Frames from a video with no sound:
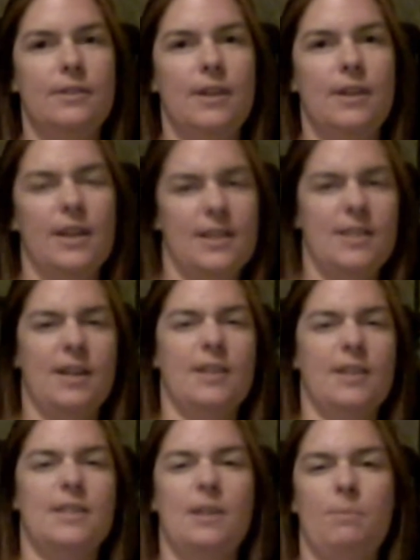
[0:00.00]
I guess, not
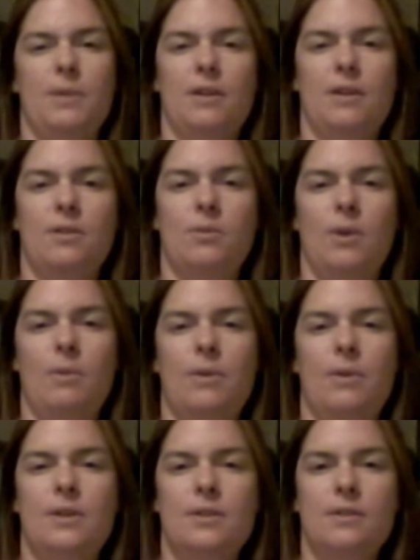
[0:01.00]
accepting who I
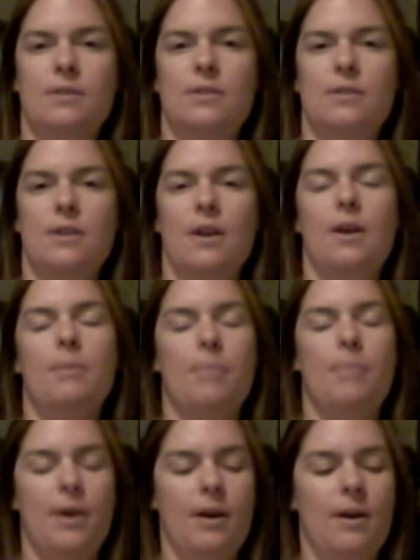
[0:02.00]
was.
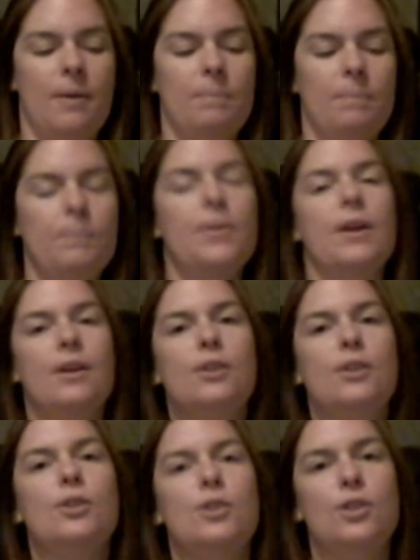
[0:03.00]
But
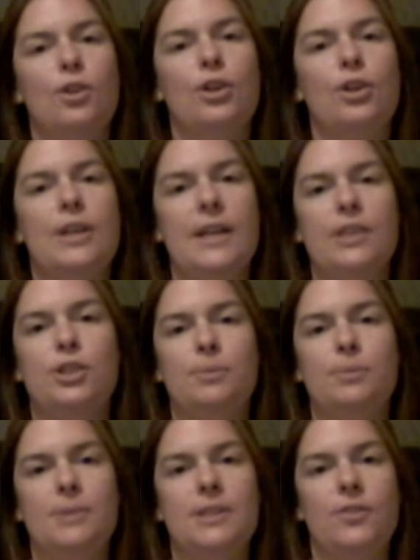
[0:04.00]
30 days
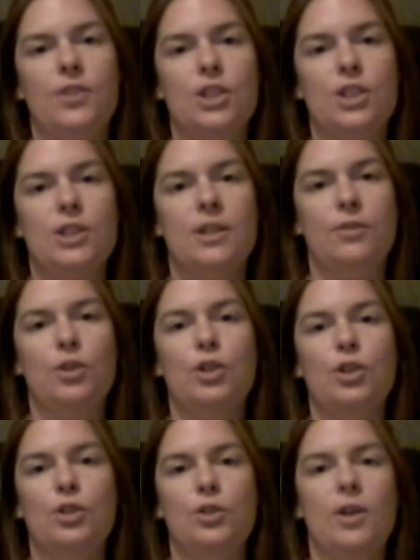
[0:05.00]
should be sufficient. If you
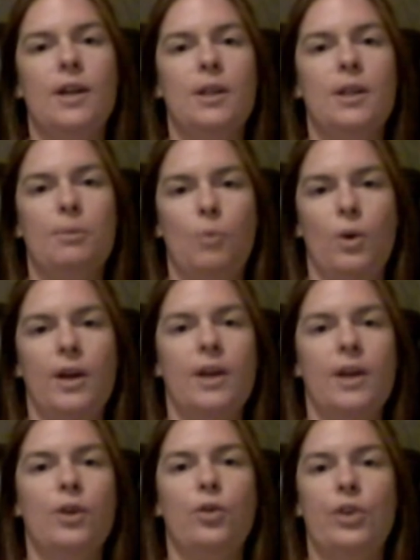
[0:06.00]
can do that in the
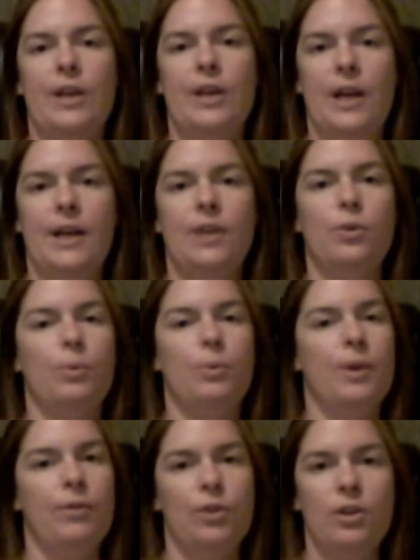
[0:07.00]
morning or at night or
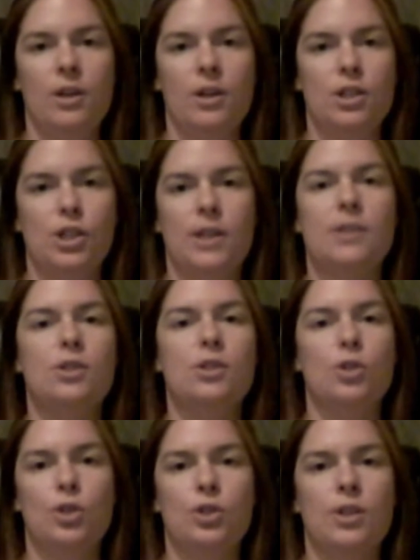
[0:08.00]
whenever you get a chance,
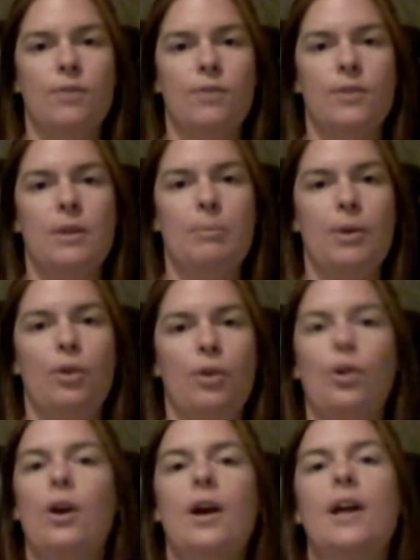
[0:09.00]
look yourself in the
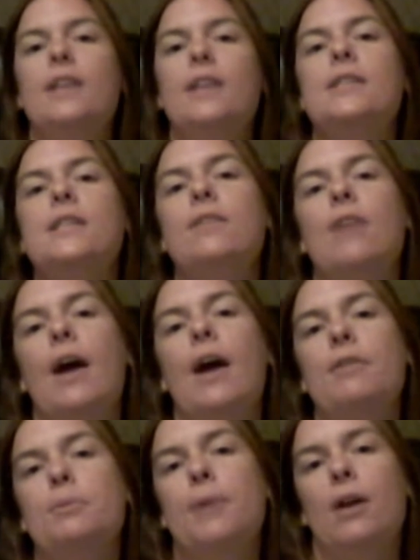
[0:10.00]
mirror. It doesn't even
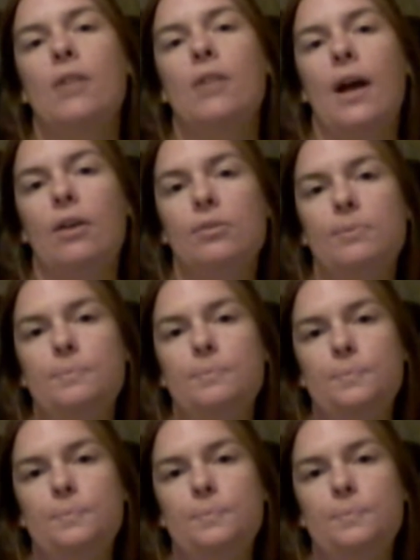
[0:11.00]
have to be out loud.